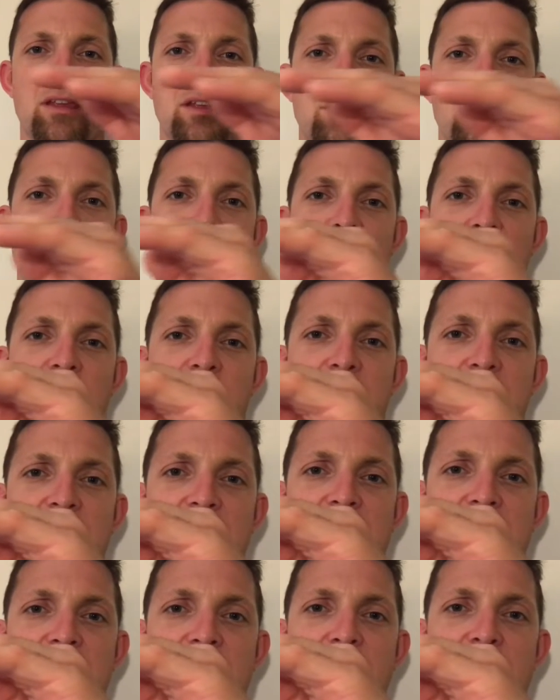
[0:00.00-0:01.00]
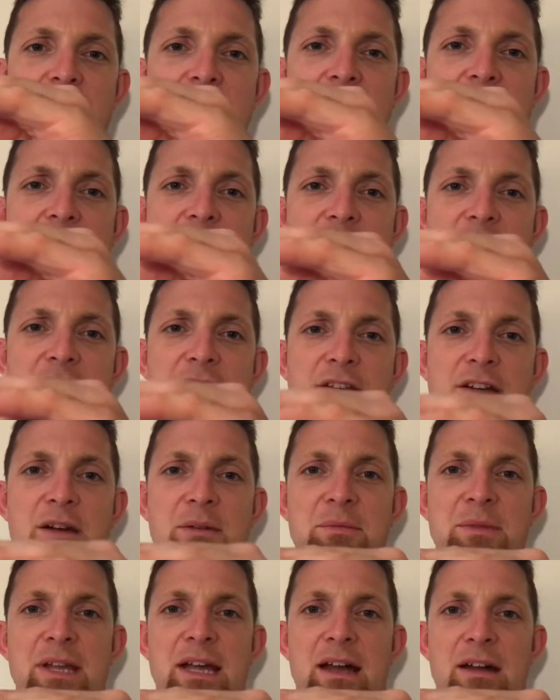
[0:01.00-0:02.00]
You go up a little bit and then you
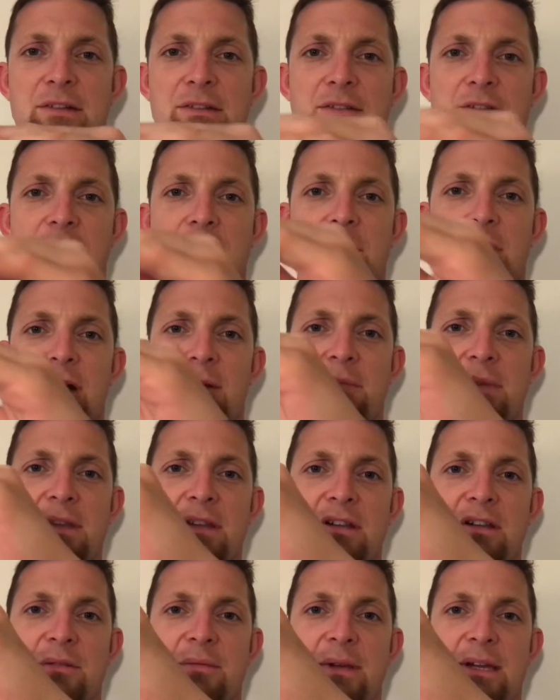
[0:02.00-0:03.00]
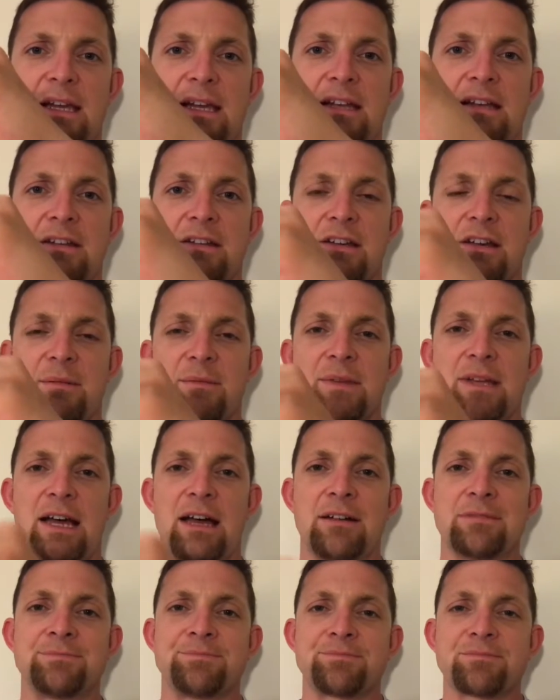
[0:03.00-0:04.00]
come down. You go up a little bit and you come
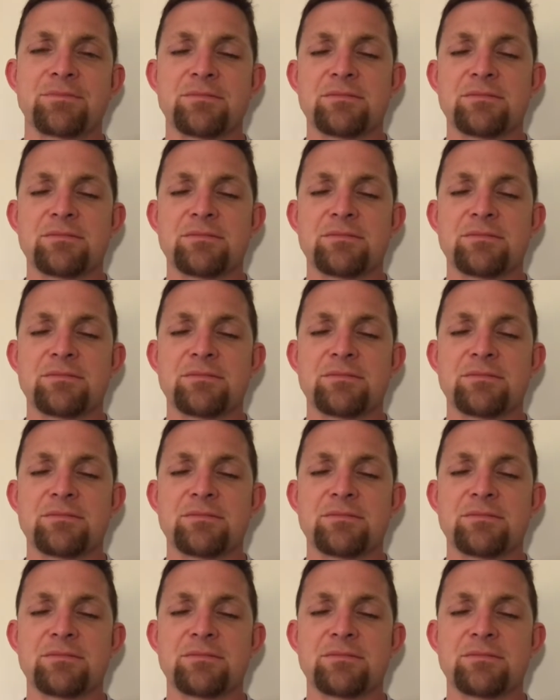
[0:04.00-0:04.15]
down.